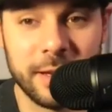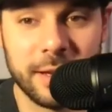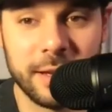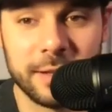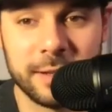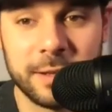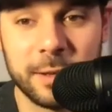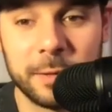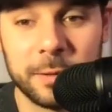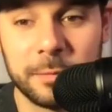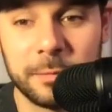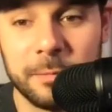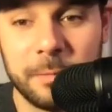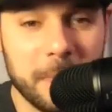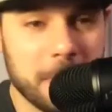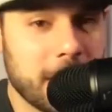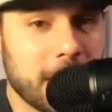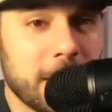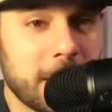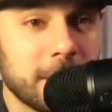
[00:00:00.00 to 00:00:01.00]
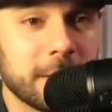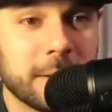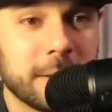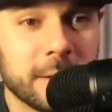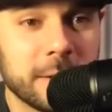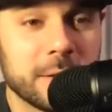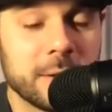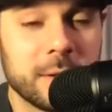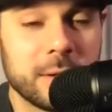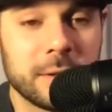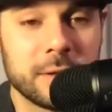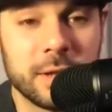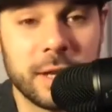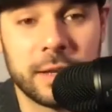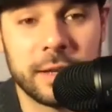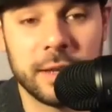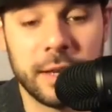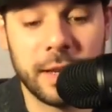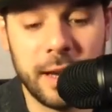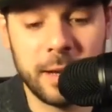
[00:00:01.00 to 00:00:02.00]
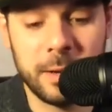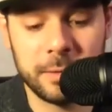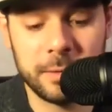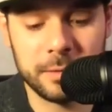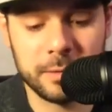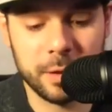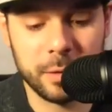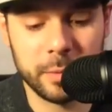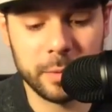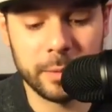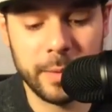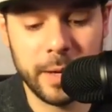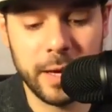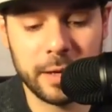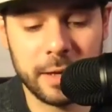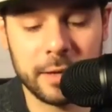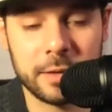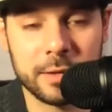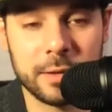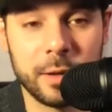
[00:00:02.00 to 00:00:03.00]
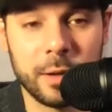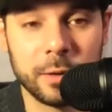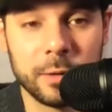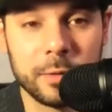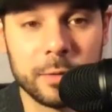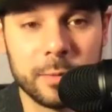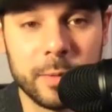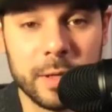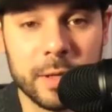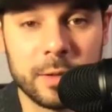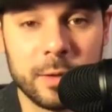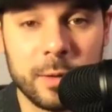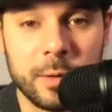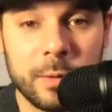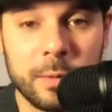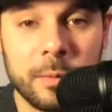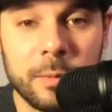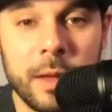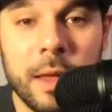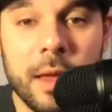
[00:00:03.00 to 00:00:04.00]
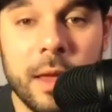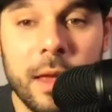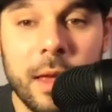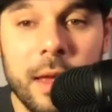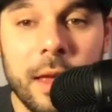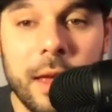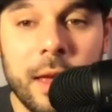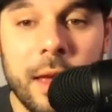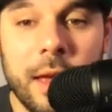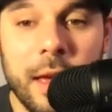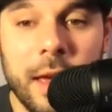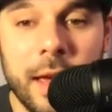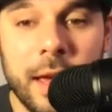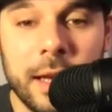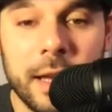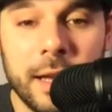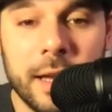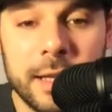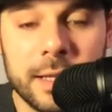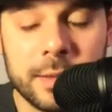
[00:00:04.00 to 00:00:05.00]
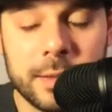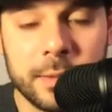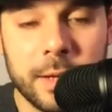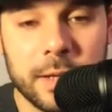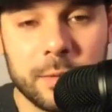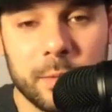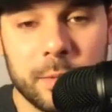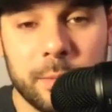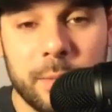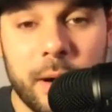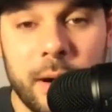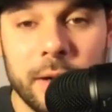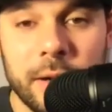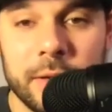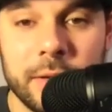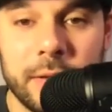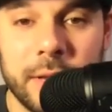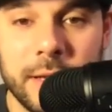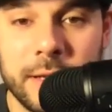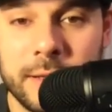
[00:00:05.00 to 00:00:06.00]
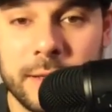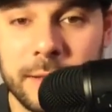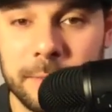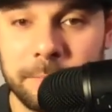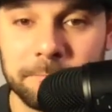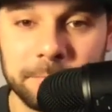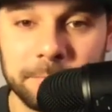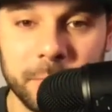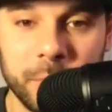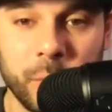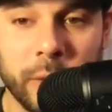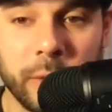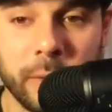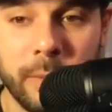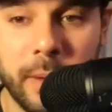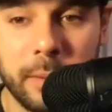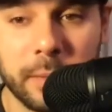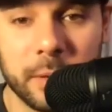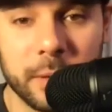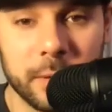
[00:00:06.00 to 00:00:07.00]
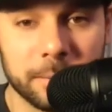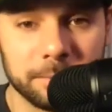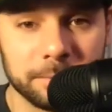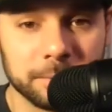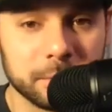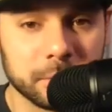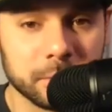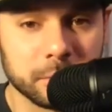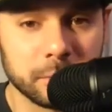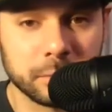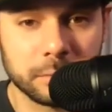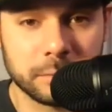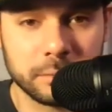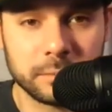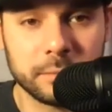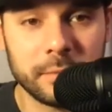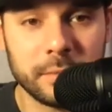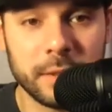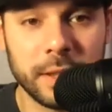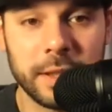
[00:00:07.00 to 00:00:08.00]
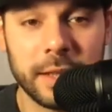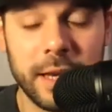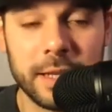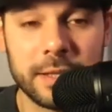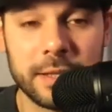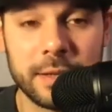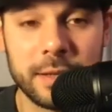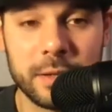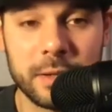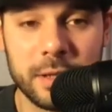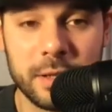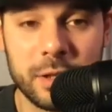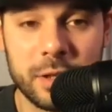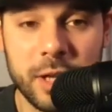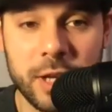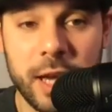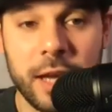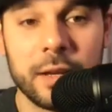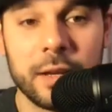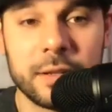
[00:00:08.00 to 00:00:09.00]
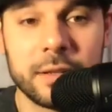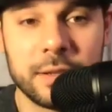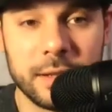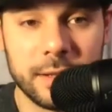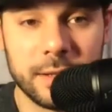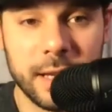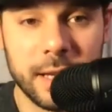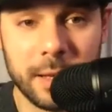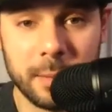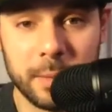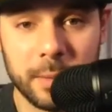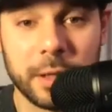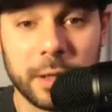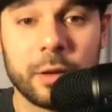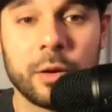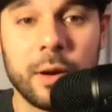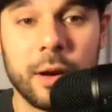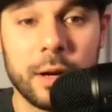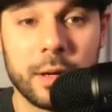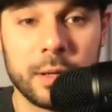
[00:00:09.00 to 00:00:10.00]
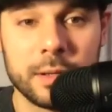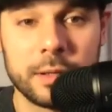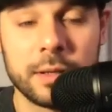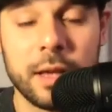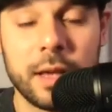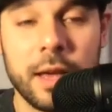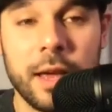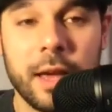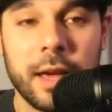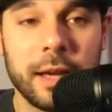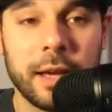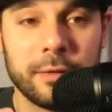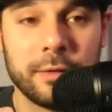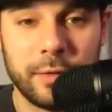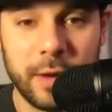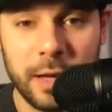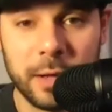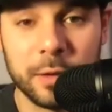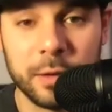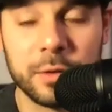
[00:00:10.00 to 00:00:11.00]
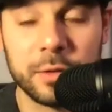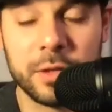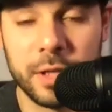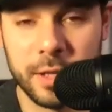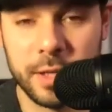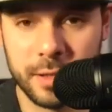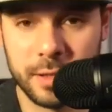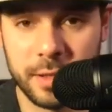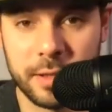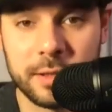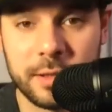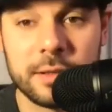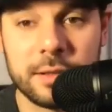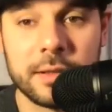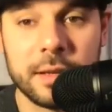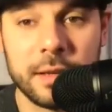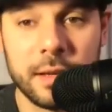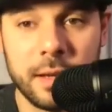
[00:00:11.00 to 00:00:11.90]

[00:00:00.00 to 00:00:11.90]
So I'd encourage you to check that out, Toby Mac. It's called Lose My Soul. And as we ponder this, we remember, yes, there's this challenge to take up our cross and follow Jesus.